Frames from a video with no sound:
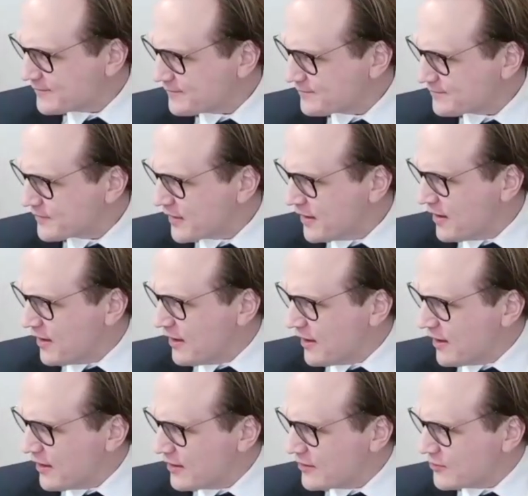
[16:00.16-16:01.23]
then
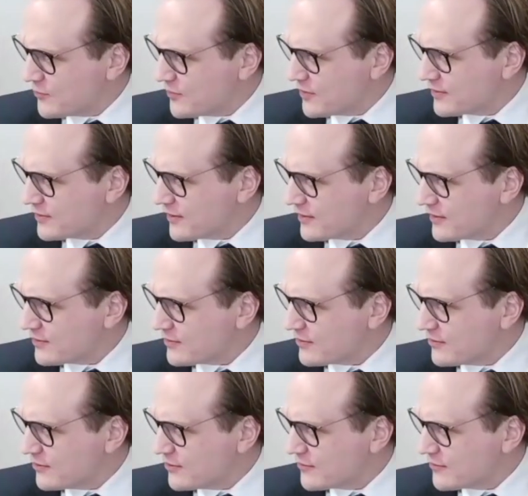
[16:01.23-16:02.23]
another one that